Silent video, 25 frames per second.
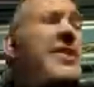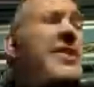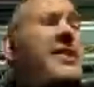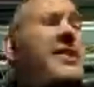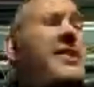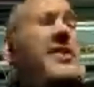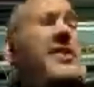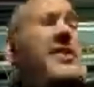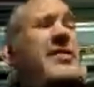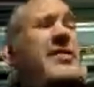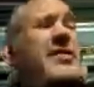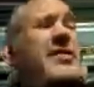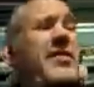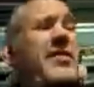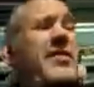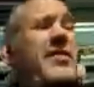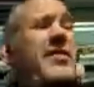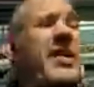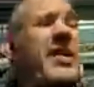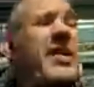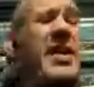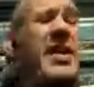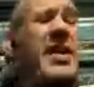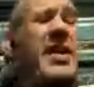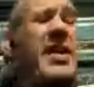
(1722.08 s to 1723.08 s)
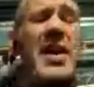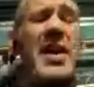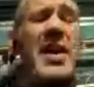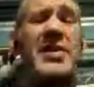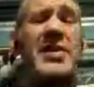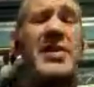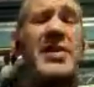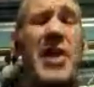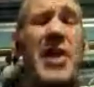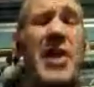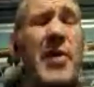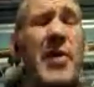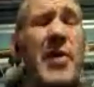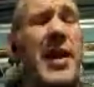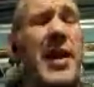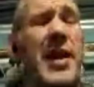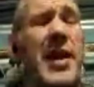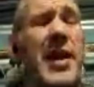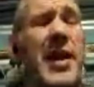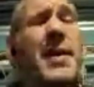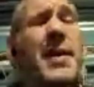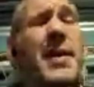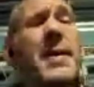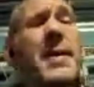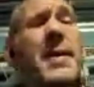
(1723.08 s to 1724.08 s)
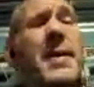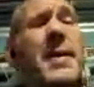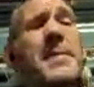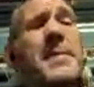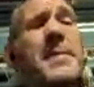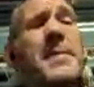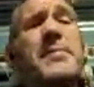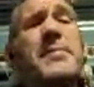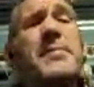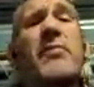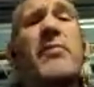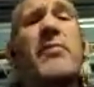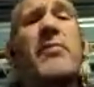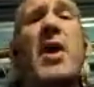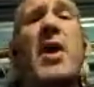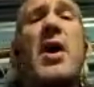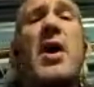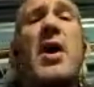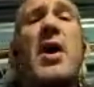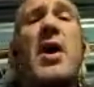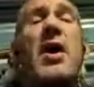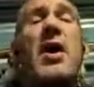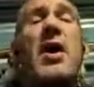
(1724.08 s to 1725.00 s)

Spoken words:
Probably. It's years ago, isn't it?